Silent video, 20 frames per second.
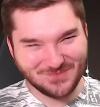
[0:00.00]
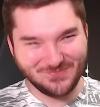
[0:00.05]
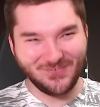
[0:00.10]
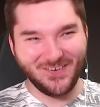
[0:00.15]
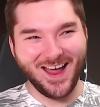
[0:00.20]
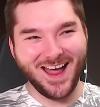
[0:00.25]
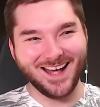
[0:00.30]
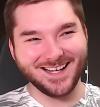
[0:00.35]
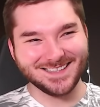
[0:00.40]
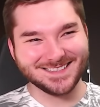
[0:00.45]

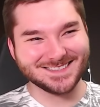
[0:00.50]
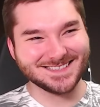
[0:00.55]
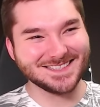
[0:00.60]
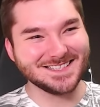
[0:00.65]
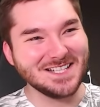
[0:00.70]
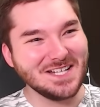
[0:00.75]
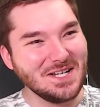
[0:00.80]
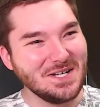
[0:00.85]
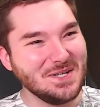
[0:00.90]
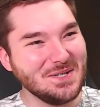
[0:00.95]
Facts.
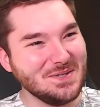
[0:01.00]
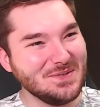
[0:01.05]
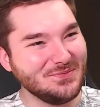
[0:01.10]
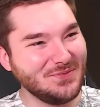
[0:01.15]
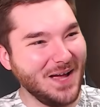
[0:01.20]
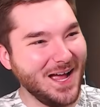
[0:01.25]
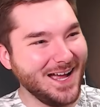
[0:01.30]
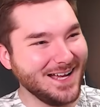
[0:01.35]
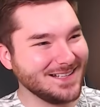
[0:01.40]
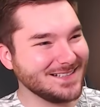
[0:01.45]

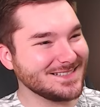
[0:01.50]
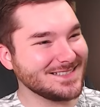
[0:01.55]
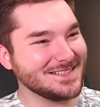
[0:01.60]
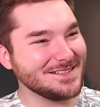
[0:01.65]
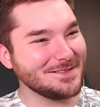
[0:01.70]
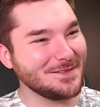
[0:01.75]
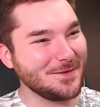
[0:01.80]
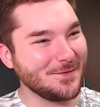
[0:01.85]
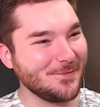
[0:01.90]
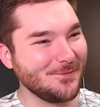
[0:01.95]
Facts.
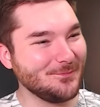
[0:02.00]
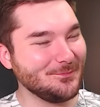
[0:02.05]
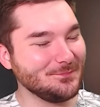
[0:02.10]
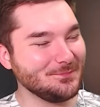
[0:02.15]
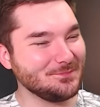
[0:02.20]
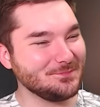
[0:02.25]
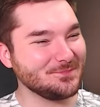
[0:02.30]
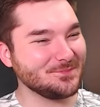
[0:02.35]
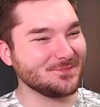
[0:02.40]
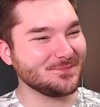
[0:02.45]

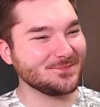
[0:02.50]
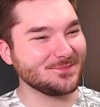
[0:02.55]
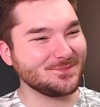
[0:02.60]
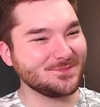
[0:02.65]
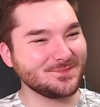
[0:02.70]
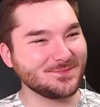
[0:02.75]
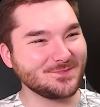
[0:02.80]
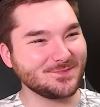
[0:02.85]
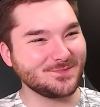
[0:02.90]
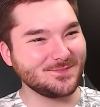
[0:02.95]
Yeah, we'll think
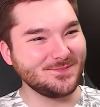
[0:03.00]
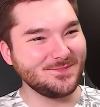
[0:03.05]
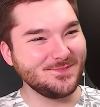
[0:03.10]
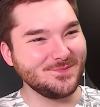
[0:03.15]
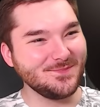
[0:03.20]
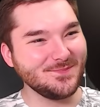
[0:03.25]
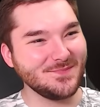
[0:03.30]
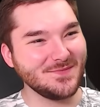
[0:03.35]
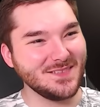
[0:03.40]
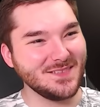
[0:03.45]
faster.